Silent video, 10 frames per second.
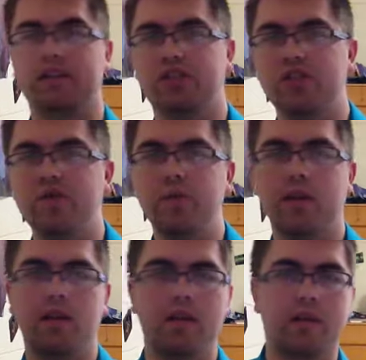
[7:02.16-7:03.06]
2,
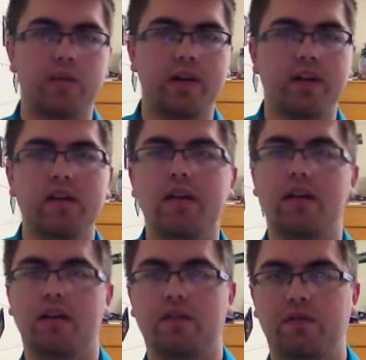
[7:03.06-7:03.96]
3,
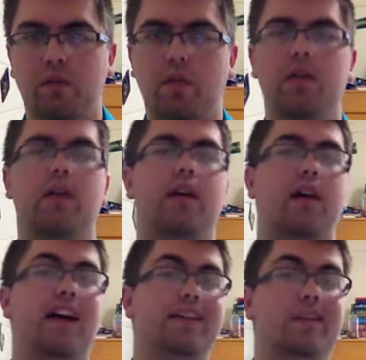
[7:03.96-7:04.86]
4
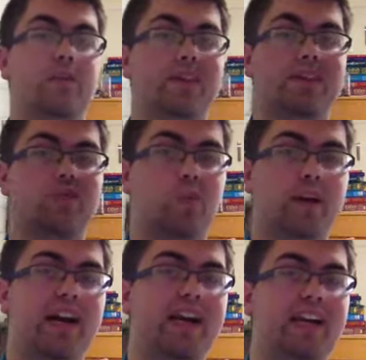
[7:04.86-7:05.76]
until it reaches
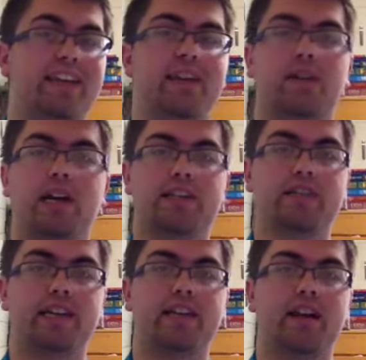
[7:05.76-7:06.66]
180 at the international
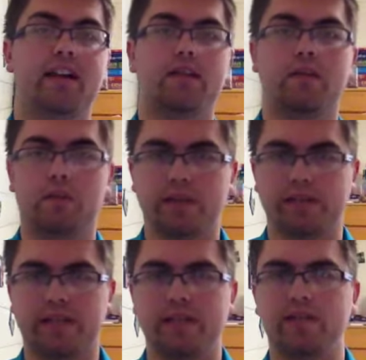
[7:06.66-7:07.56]
date line, which
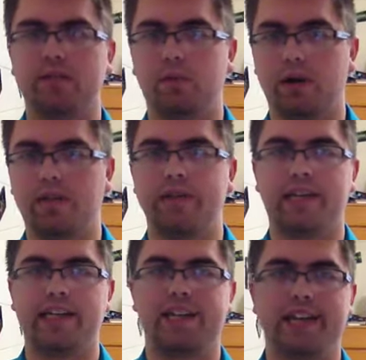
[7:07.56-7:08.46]
is where the
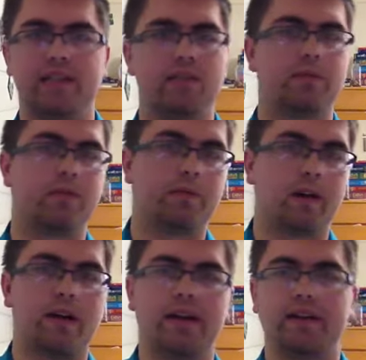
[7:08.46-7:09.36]
day changes between
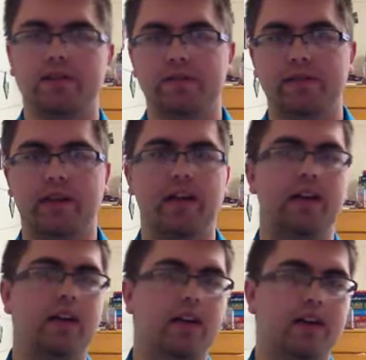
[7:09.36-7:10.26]
Monday and Tuesday,
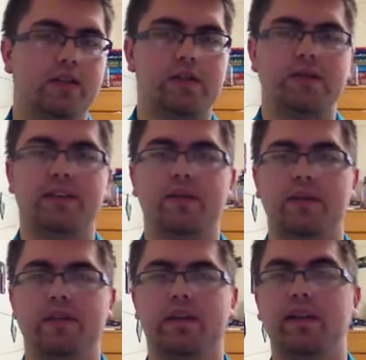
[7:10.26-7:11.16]
Tuesday and
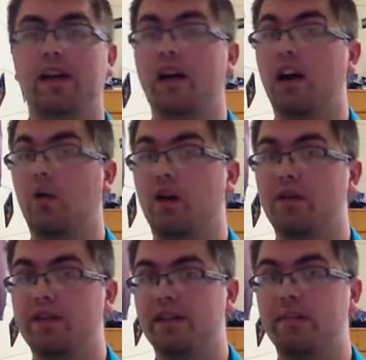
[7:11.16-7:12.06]
Wednesday, where
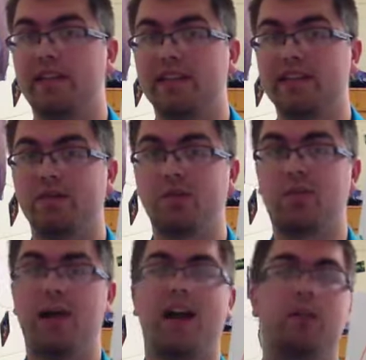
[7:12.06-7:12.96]
everything begins to
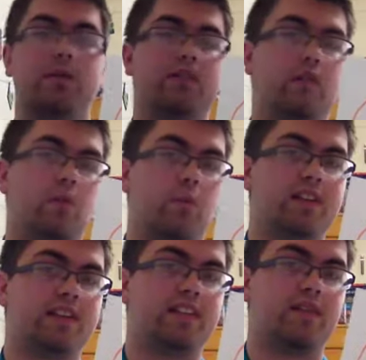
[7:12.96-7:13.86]
move backwards
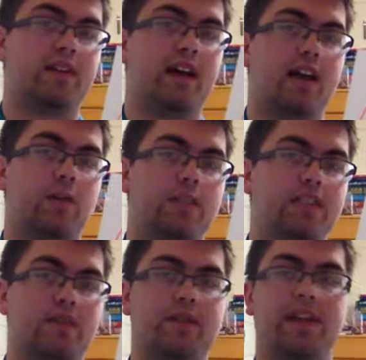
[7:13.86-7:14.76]
179,
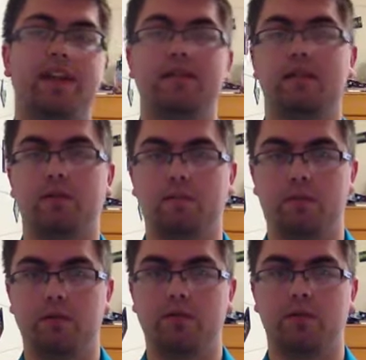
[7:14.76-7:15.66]
178,
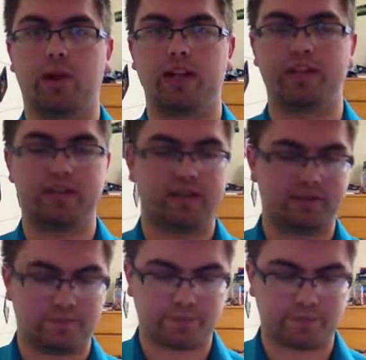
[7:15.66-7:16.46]
both directions.